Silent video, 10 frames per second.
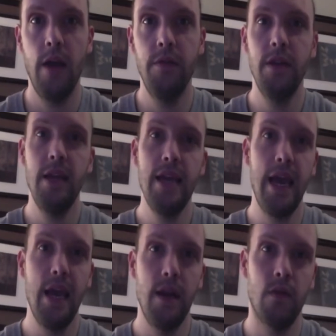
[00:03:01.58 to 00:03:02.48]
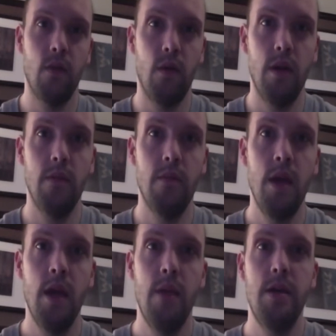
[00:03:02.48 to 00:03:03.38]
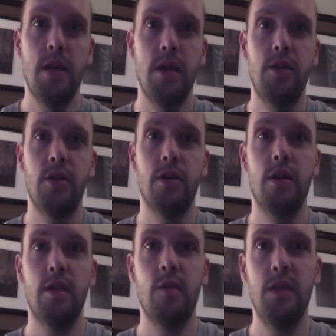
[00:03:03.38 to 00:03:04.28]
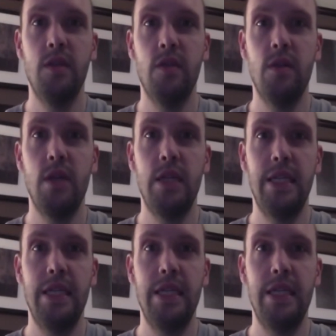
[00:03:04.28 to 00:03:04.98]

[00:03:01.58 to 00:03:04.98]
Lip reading: think they can ignore it, because you're specifically